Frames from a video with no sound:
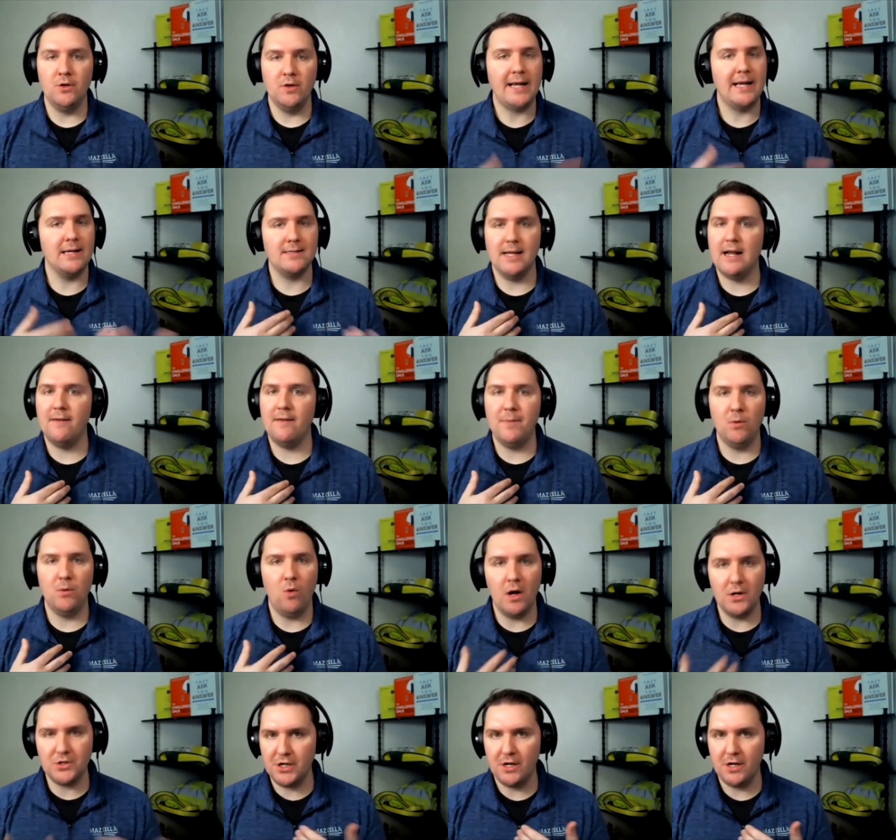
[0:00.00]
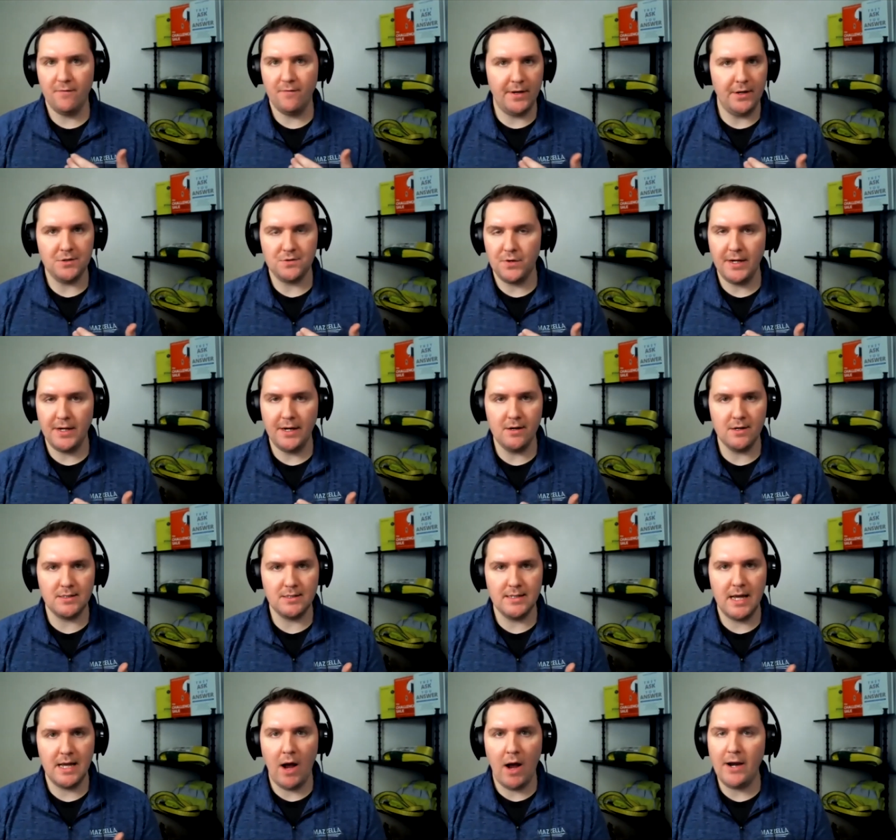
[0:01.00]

Like I said, I've been watching your videos for years now.